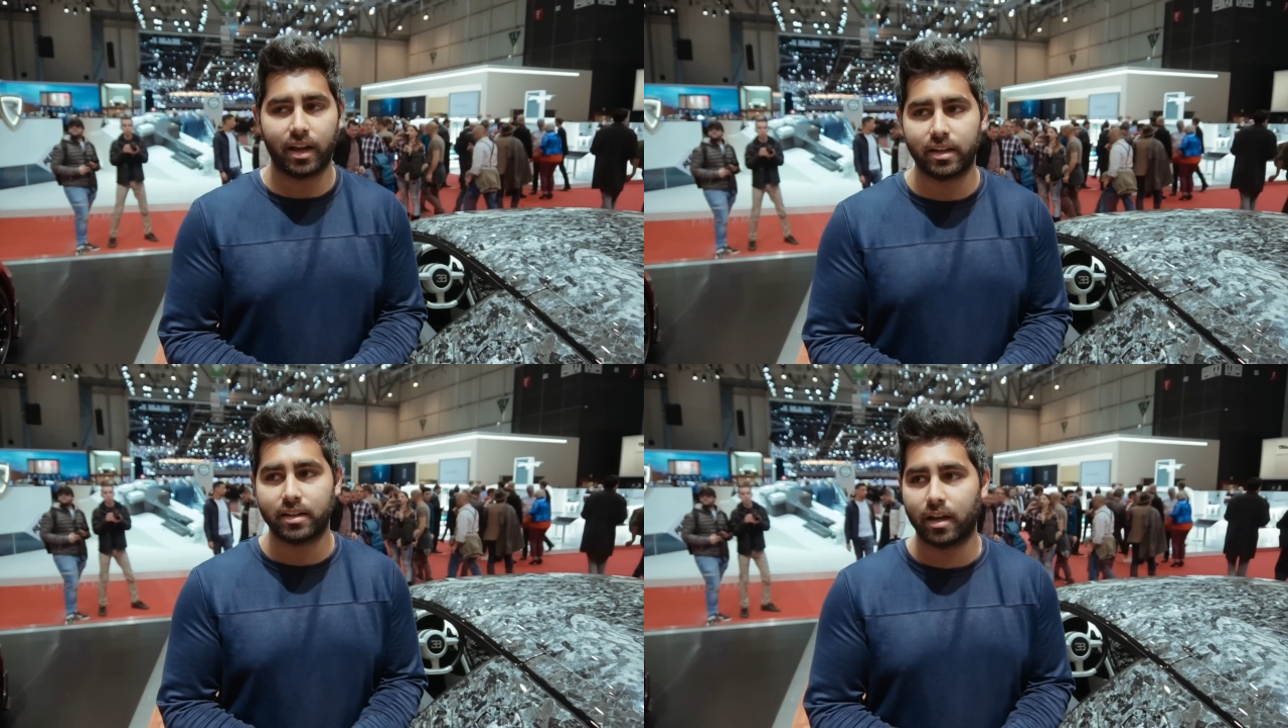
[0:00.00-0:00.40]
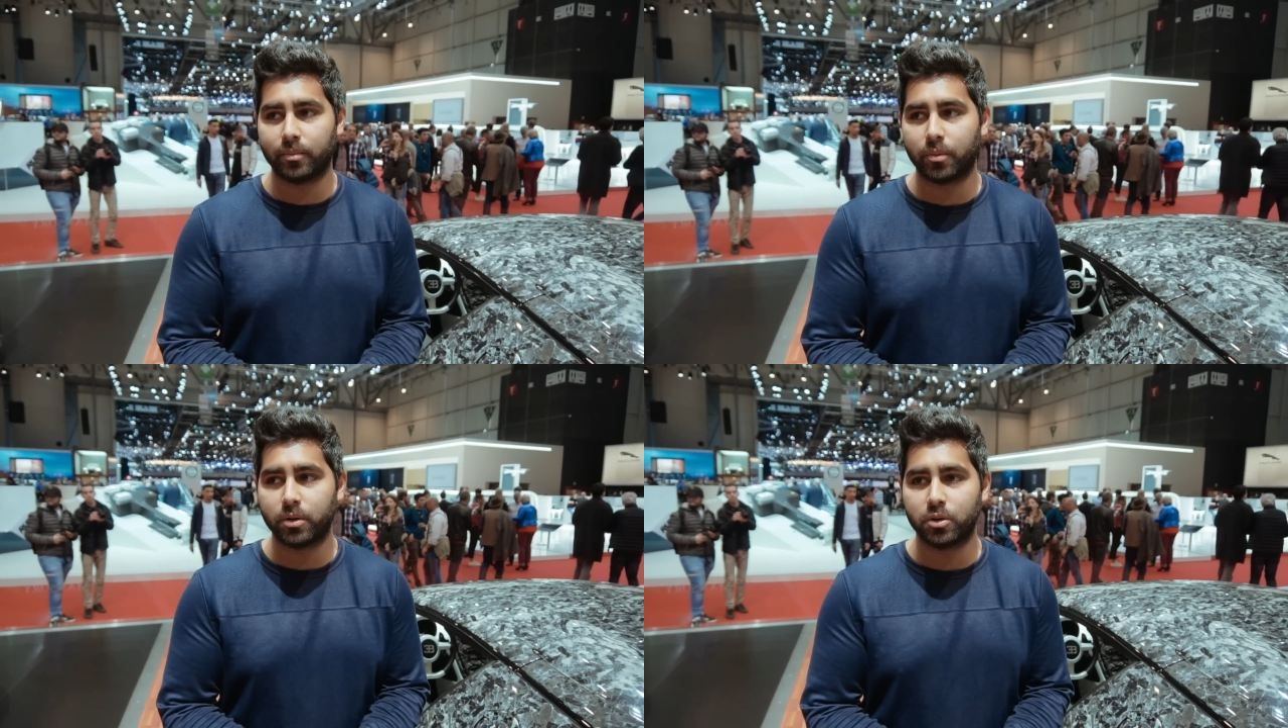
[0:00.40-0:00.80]
and
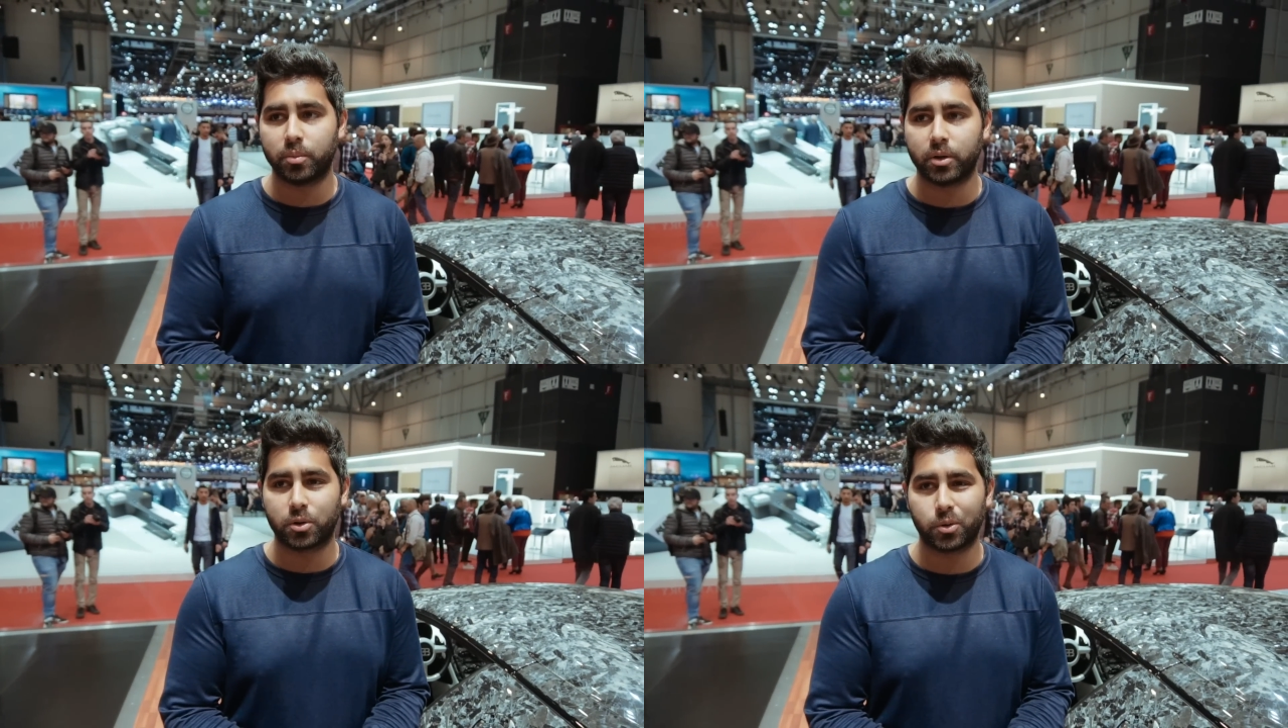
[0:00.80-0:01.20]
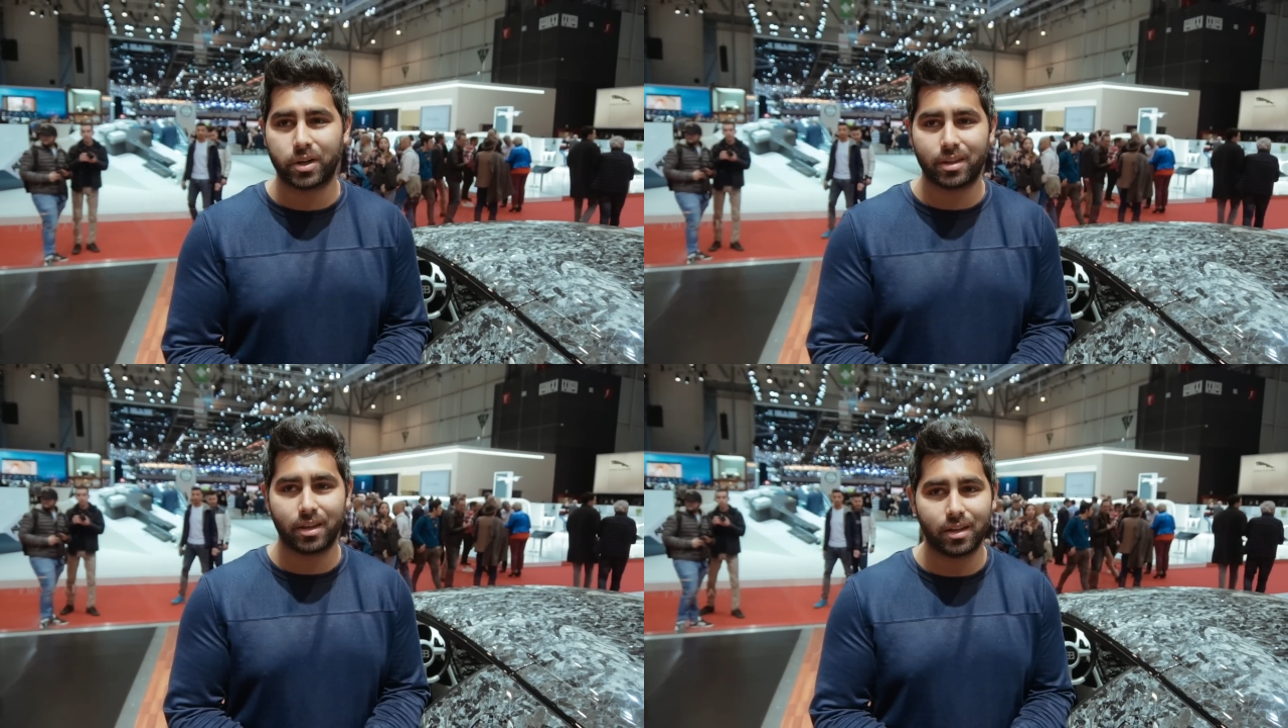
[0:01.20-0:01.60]
I wouldn't normally
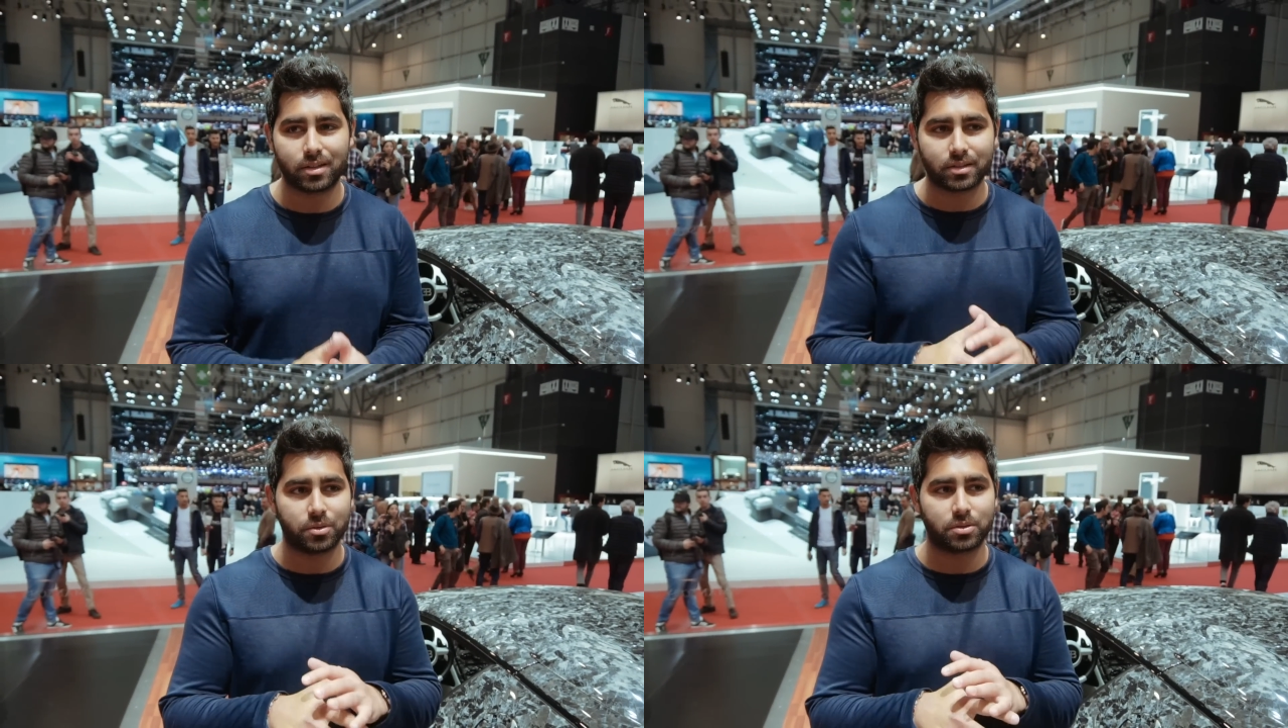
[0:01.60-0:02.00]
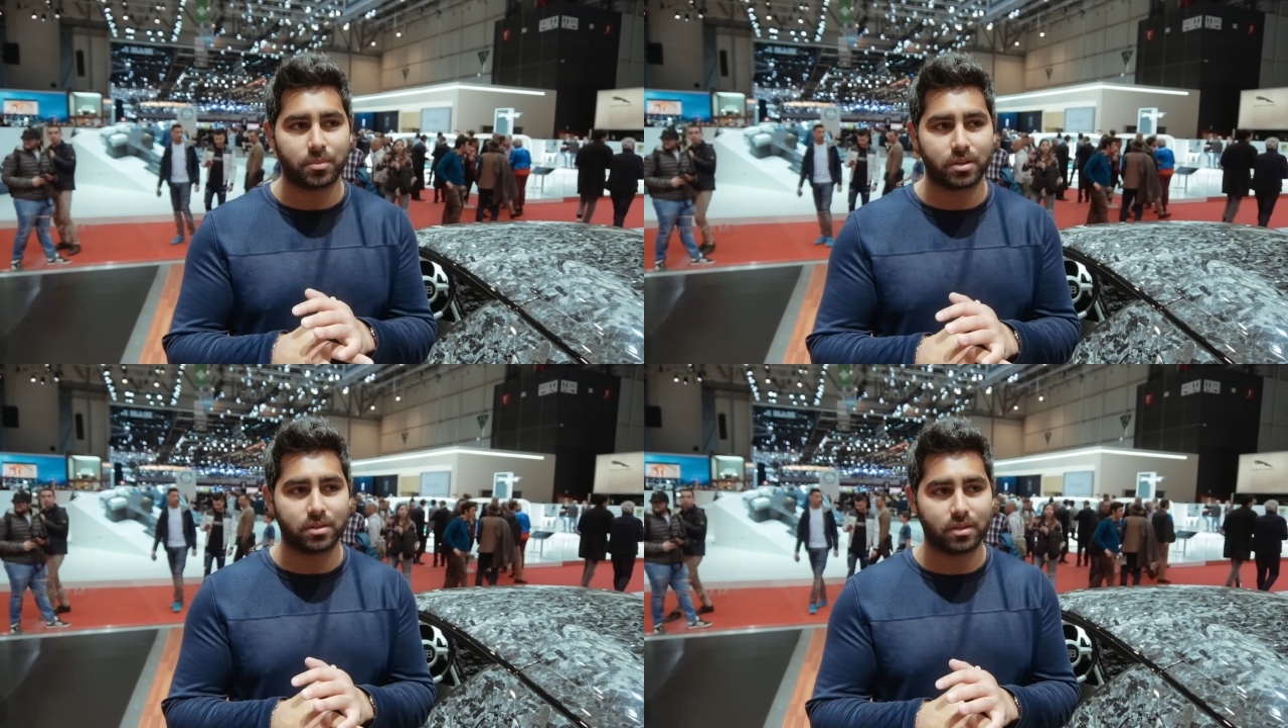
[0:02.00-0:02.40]
record anything here because they do
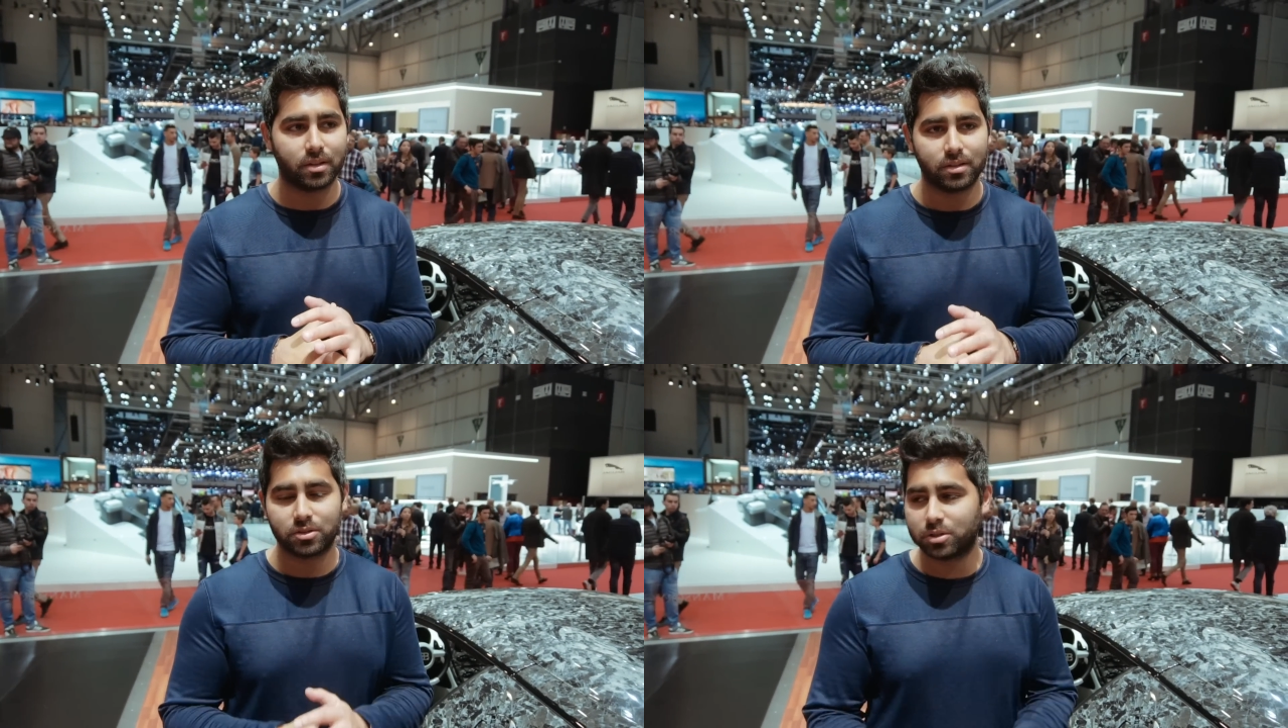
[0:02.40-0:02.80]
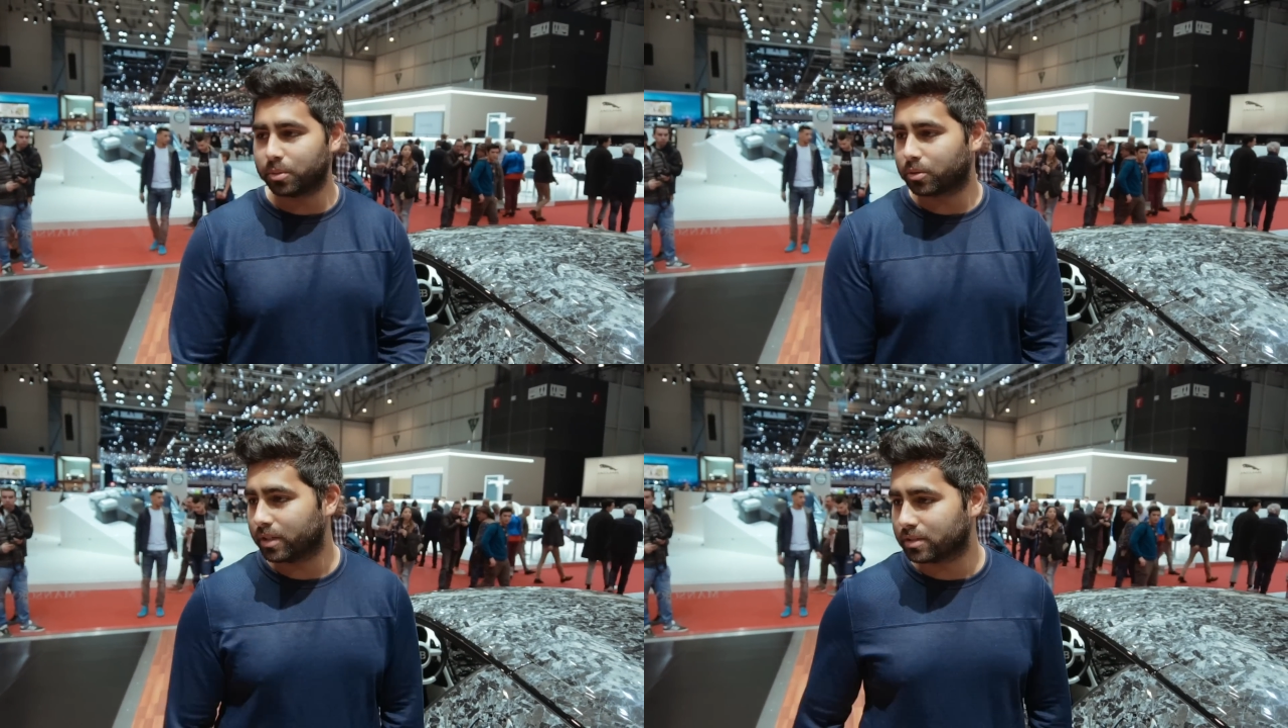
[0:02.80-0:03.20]
something
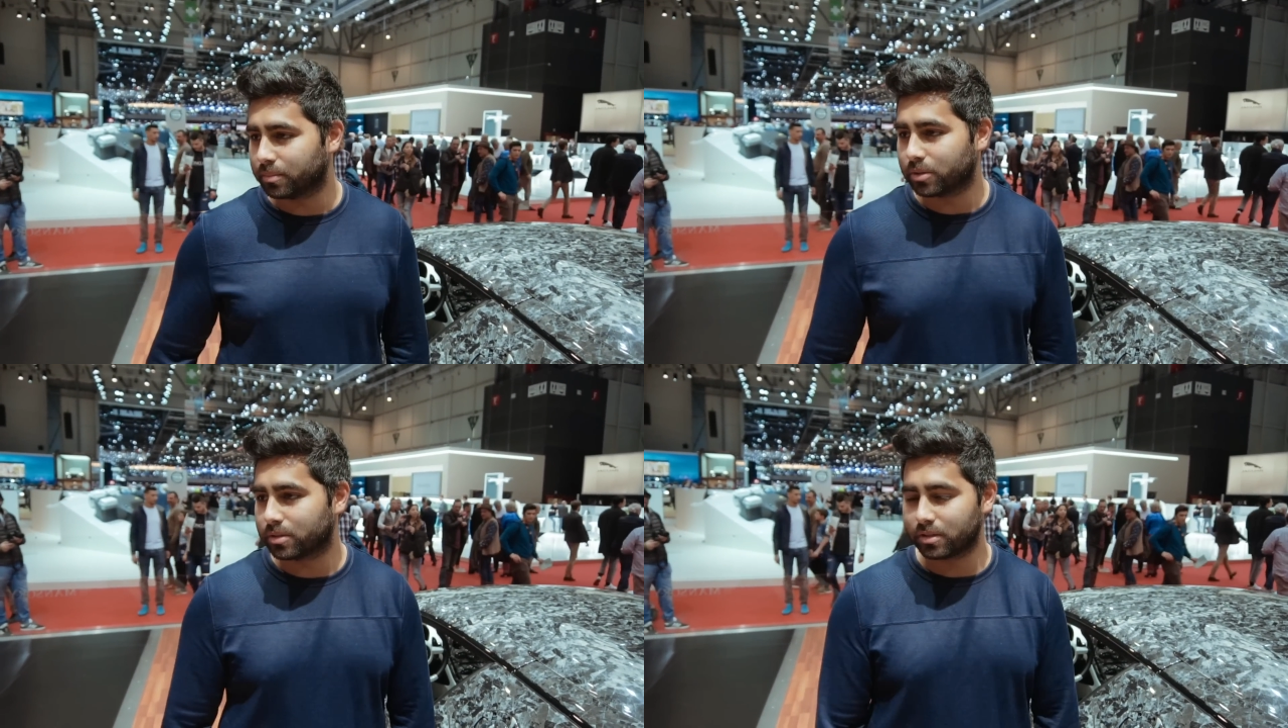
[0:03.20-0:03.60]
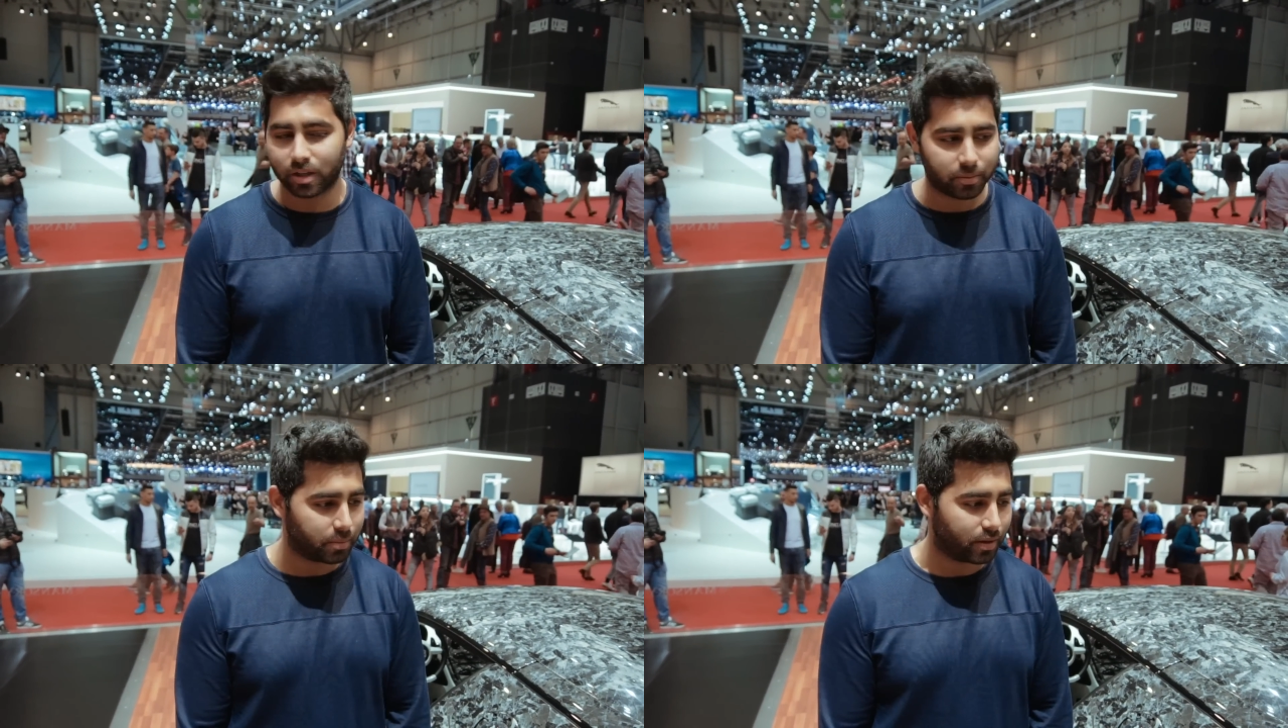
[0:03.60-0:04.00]
super crazy most of the
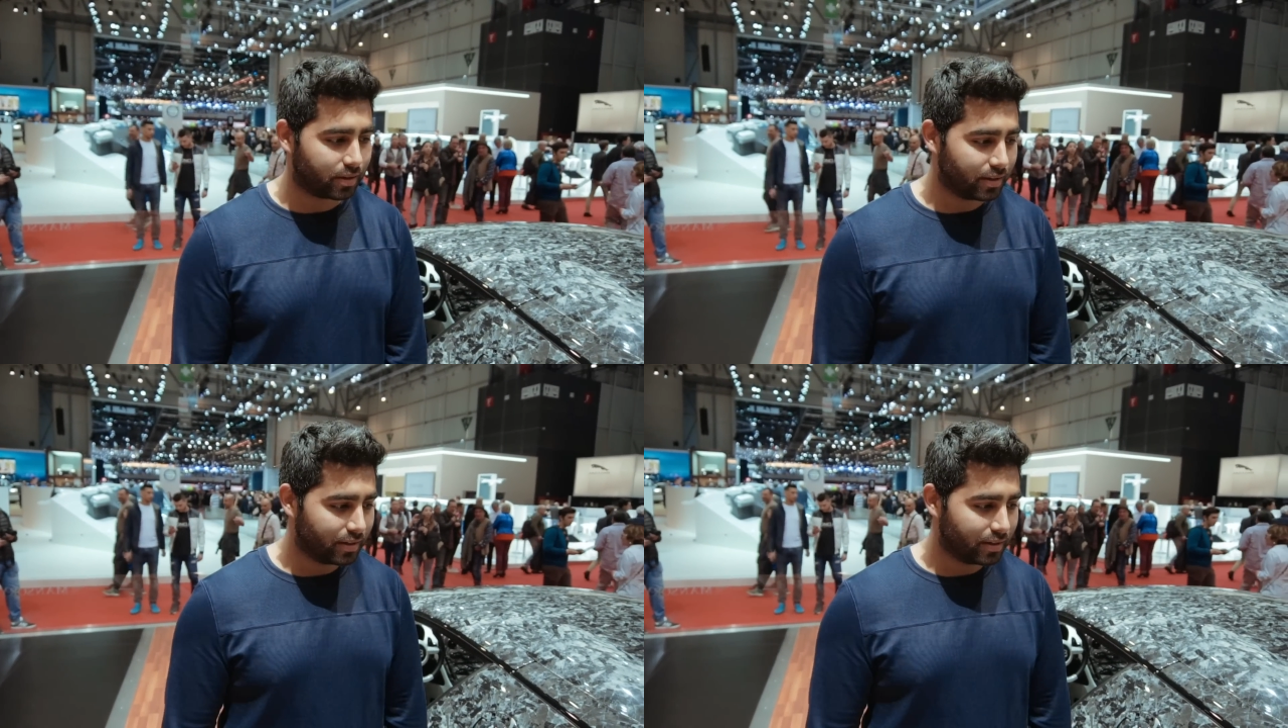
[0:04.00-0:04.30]
time, but